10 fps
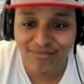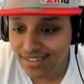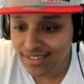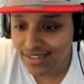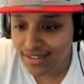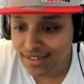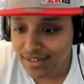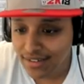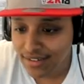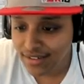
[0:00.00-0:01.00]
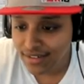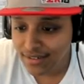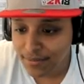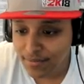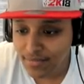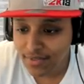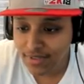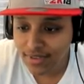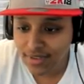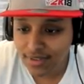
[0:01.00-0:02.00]

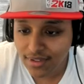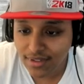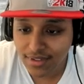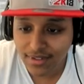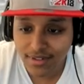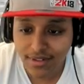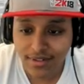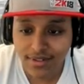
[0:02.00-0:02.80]
(no one is talking)